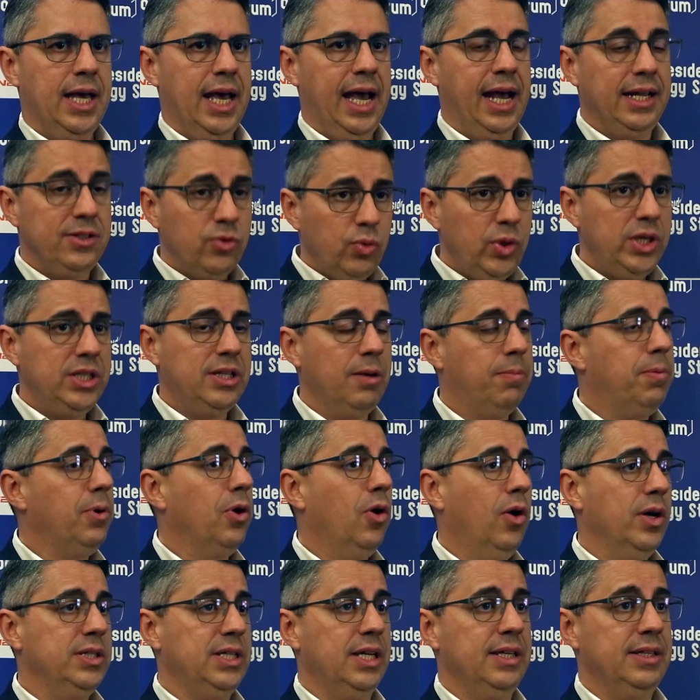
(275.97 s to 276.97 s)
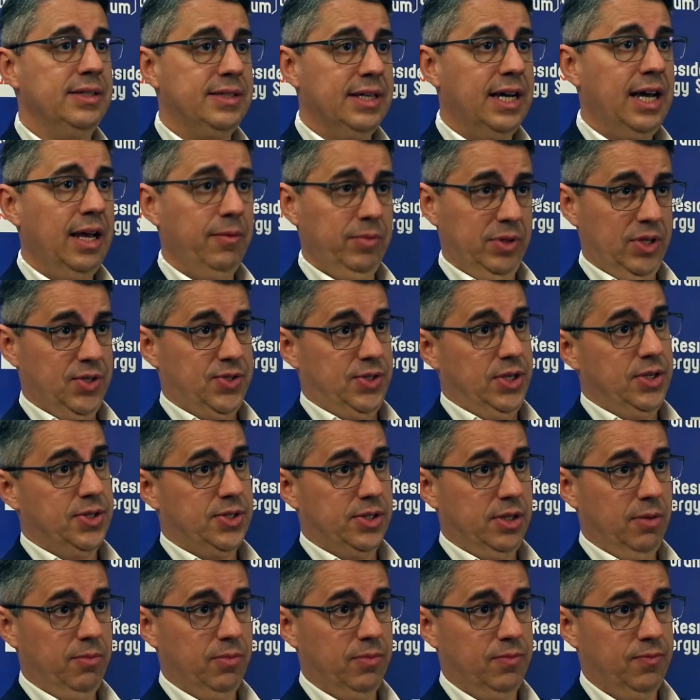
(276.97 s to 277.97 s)
And we deployed in time the
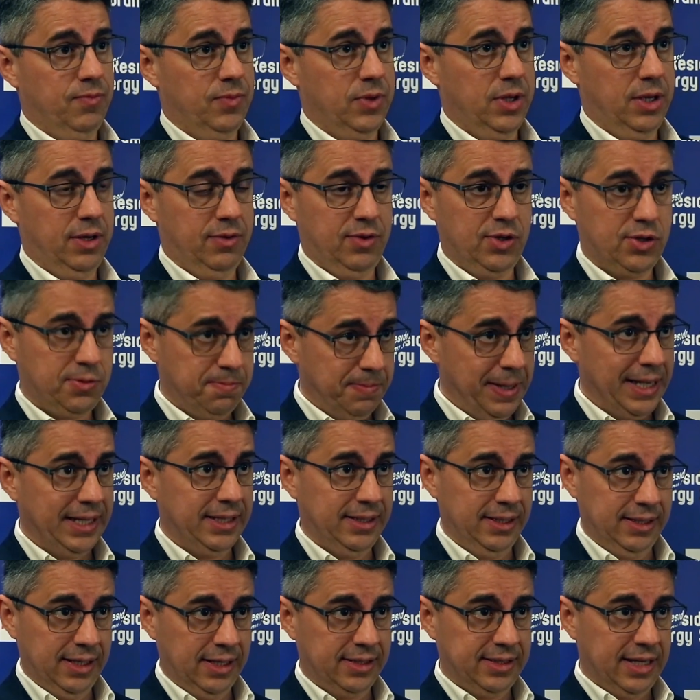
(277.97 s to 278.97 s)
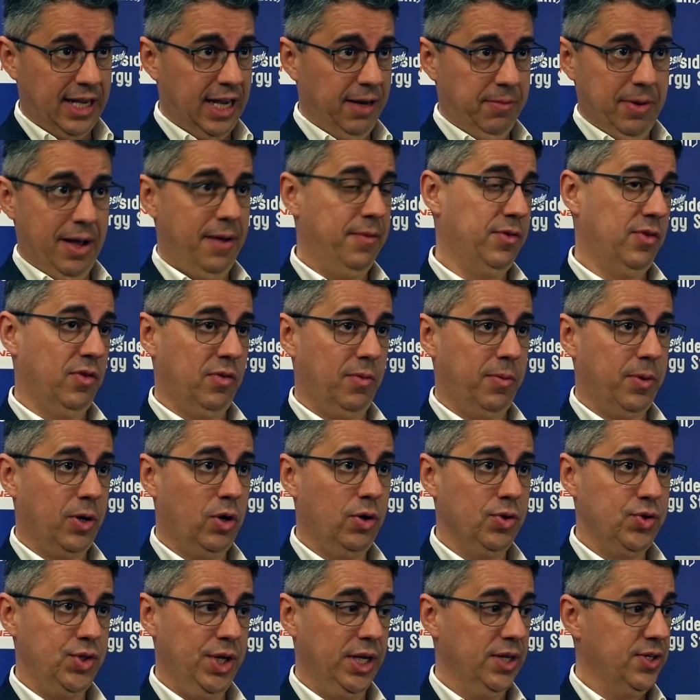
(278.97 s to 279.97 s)
system, respecting the timeline of the
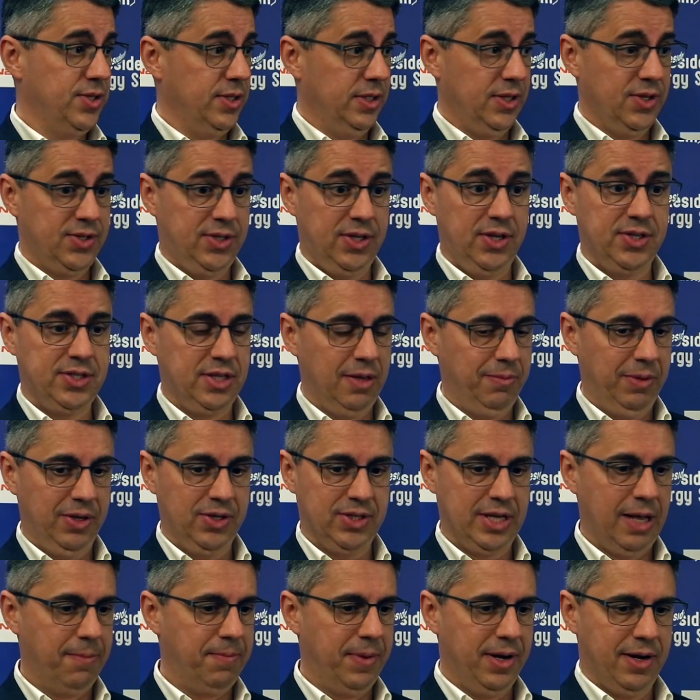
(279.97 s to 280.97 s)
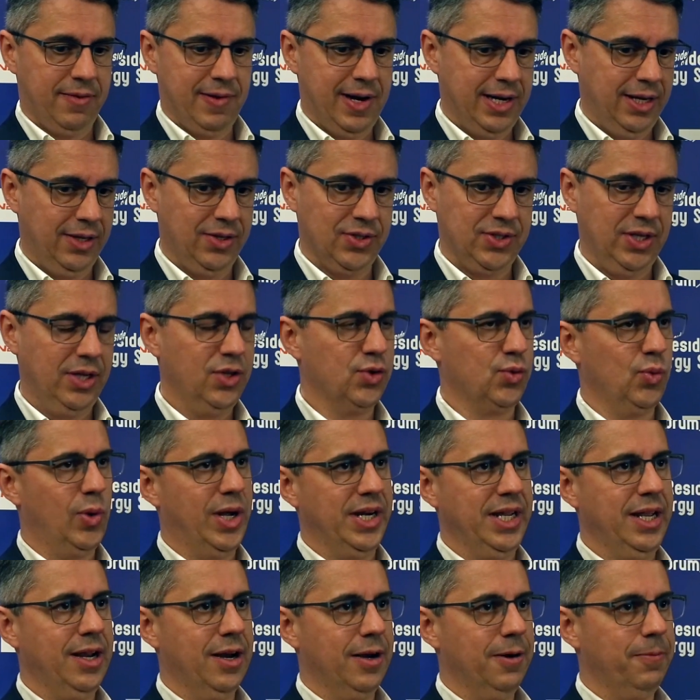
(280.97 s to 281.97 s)
projects. The system is up and running since
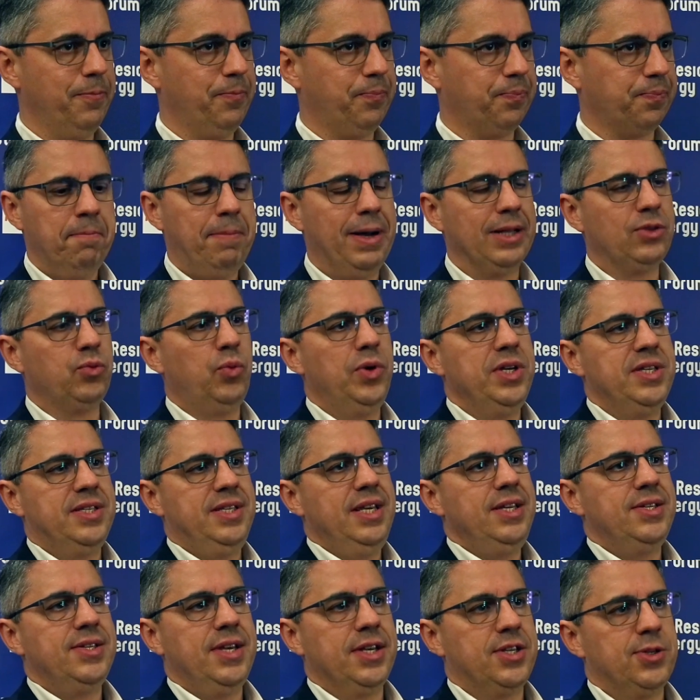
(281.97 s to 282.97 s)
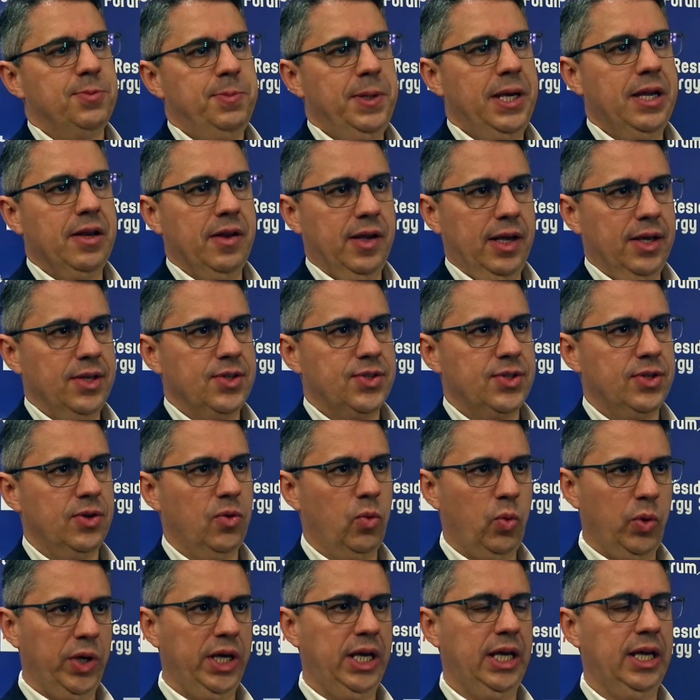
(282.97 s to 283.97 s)
1 year. But with this experience,
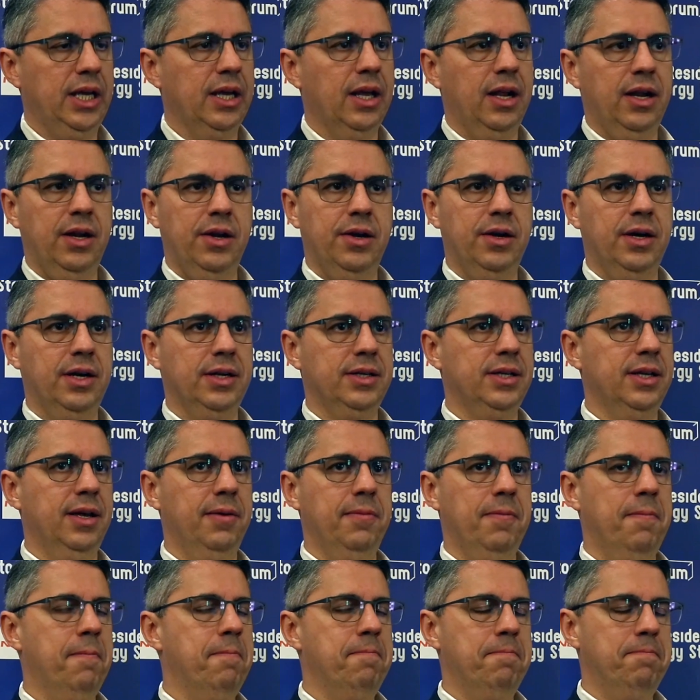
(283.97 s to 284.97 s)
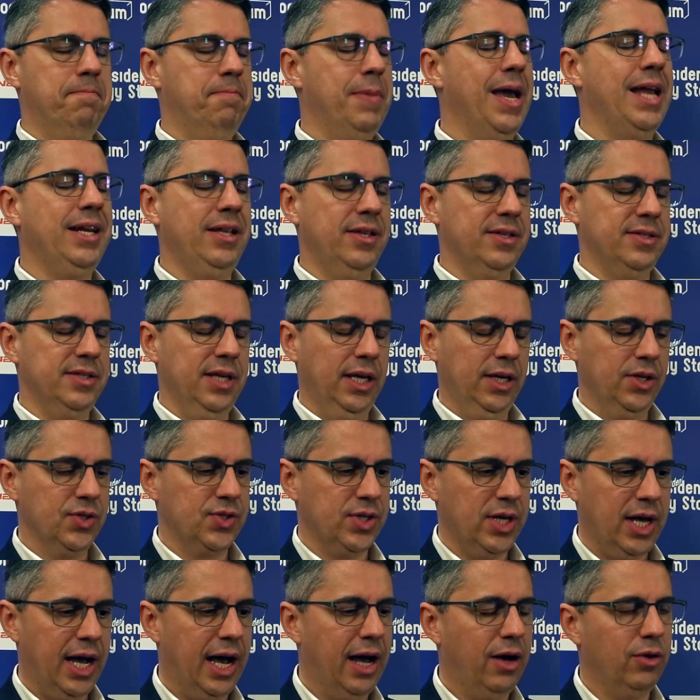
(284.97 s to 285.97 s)
we learned many
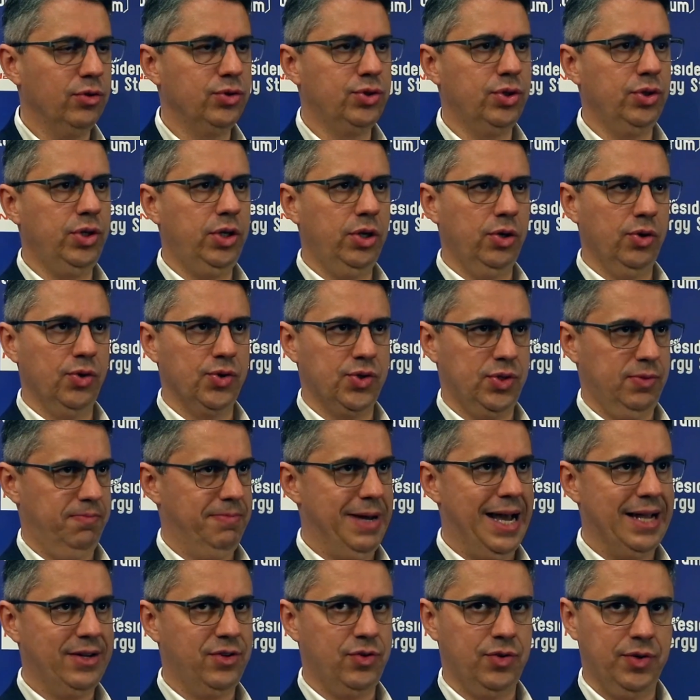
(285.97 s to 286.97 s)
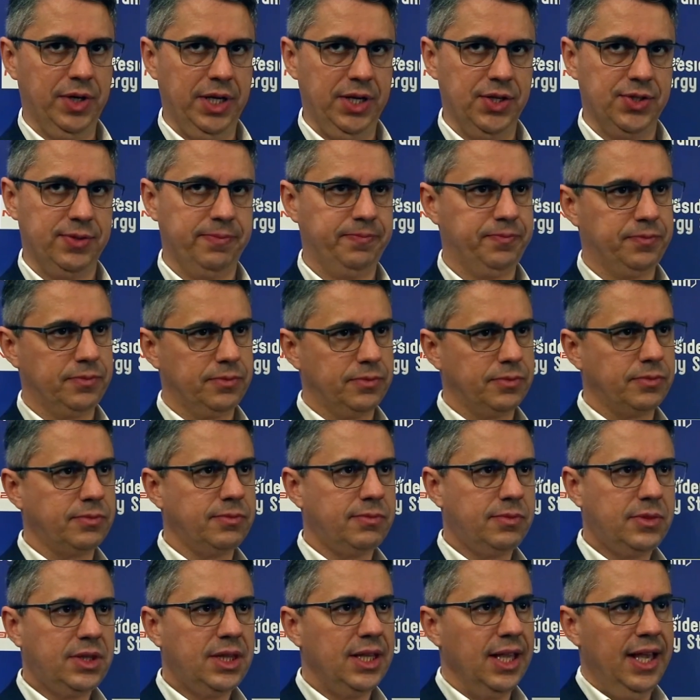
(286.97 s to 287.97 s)
things. How to use batteries
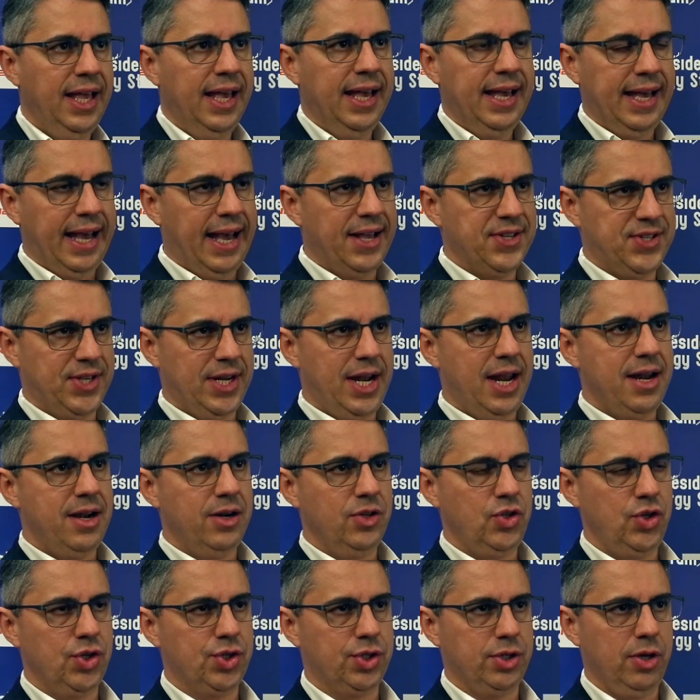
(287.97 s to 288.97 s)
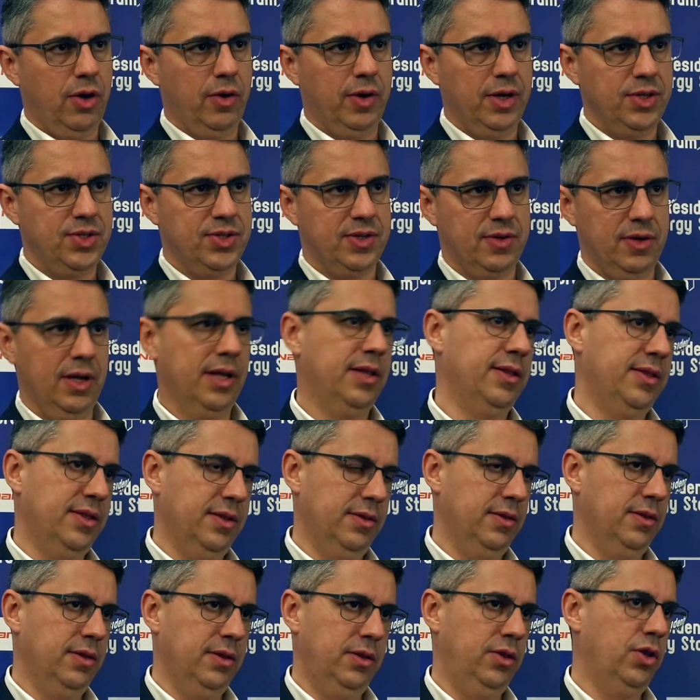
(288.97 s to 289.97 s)
as an energy storage,
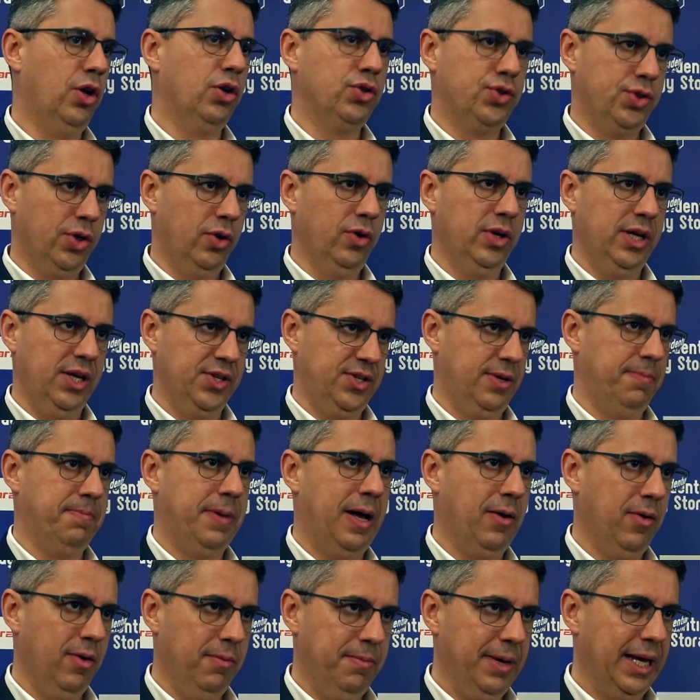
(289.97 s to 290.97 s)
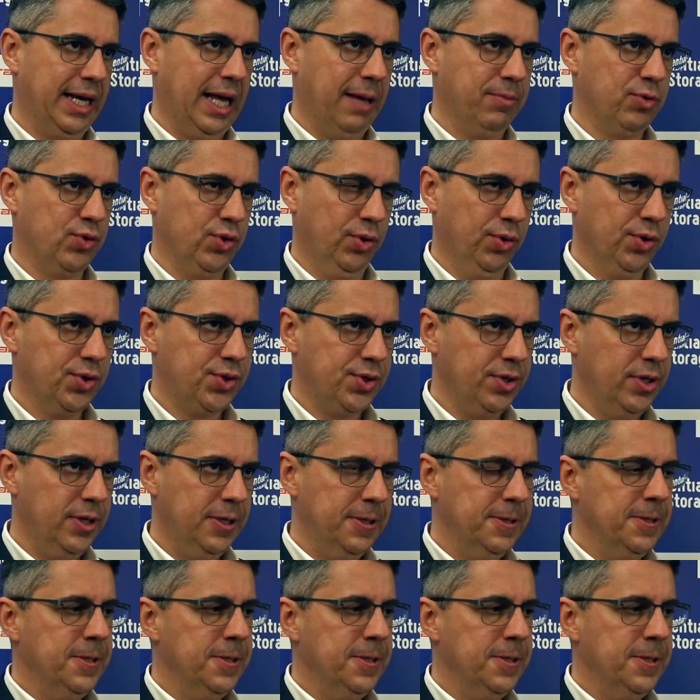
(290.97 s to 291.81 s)
not only as a power backup source.